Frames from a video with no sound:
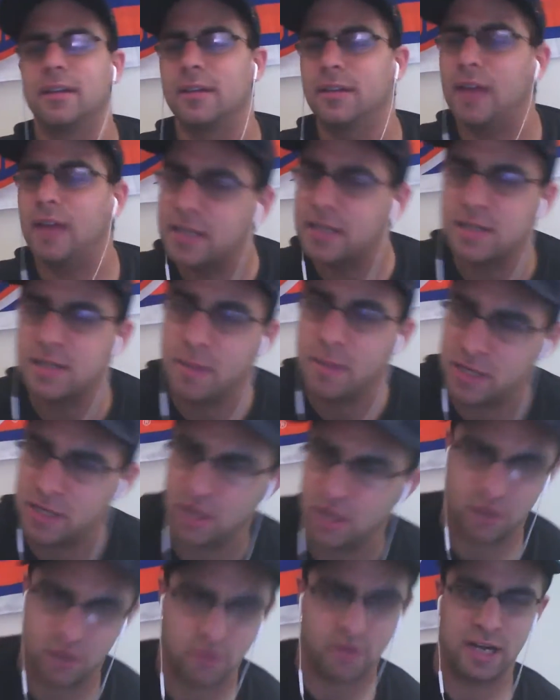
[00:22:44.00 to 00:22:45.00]
Nice to meet
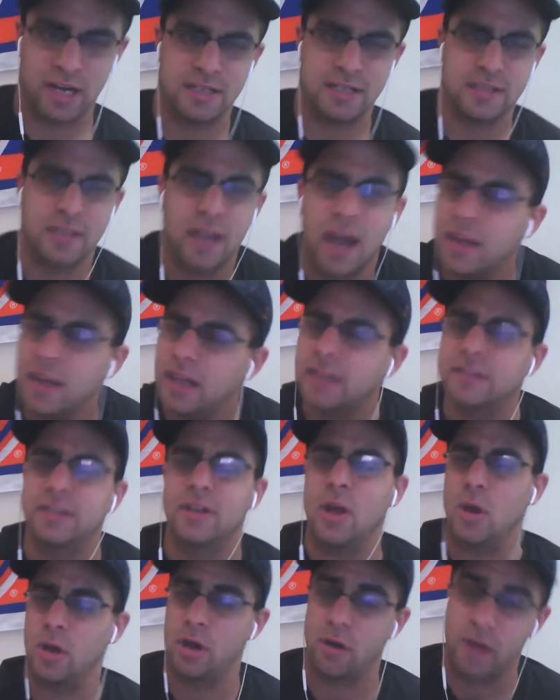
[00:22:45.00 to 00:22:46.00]
you, great. I'd like to
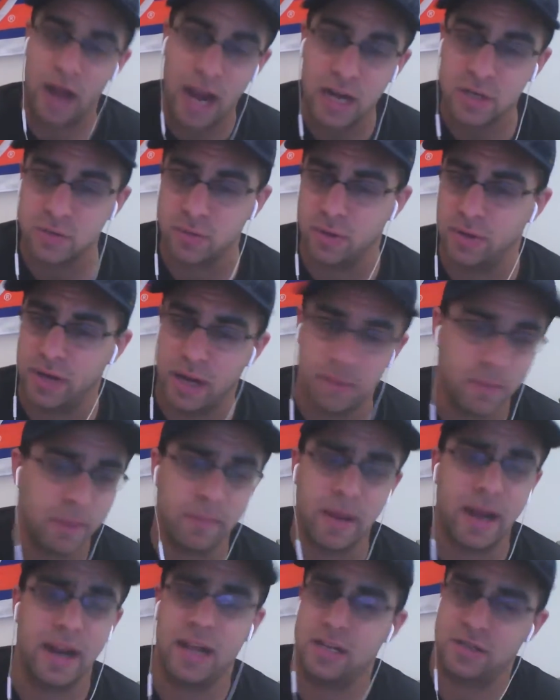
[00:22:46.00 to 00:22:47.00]
know your actual name. I'm
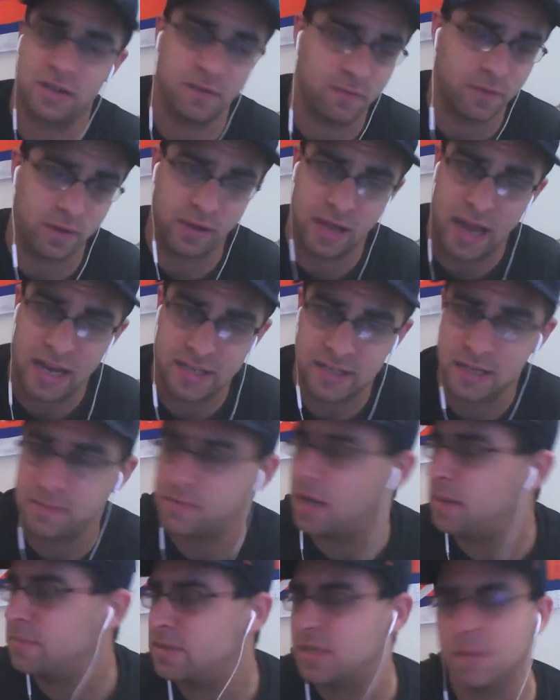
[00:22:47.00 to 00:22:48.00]
not asking for last
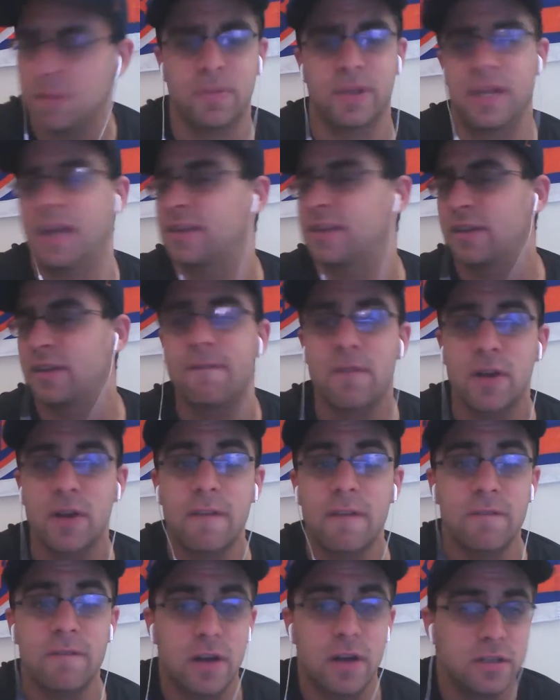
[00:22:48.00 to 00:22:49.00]
names. I'm simply asking for
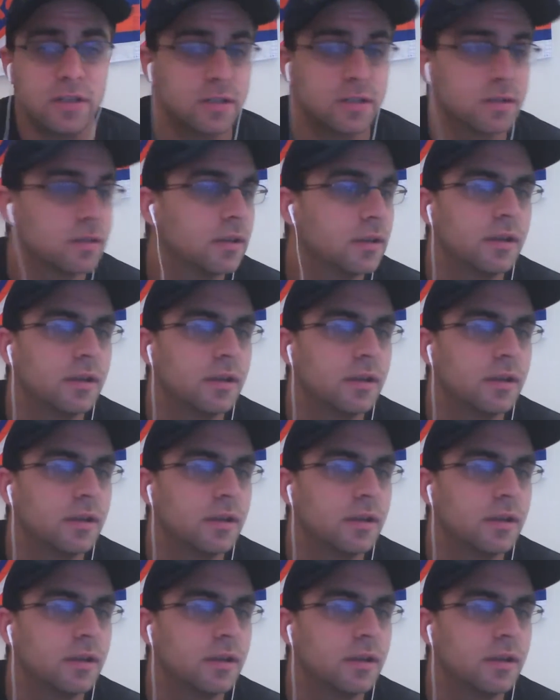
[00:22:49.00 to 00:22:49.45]
your first.